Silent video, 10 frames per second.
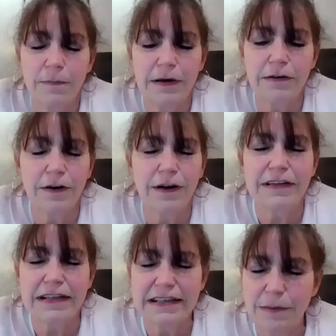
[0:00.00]
about,
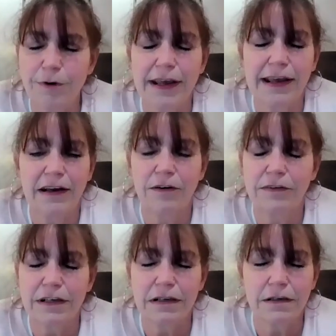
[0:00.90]
having a separate
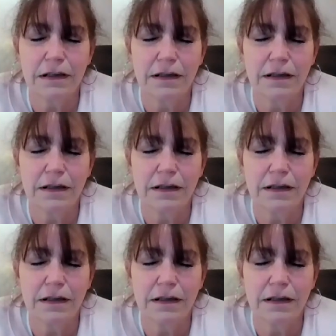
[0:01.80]
account and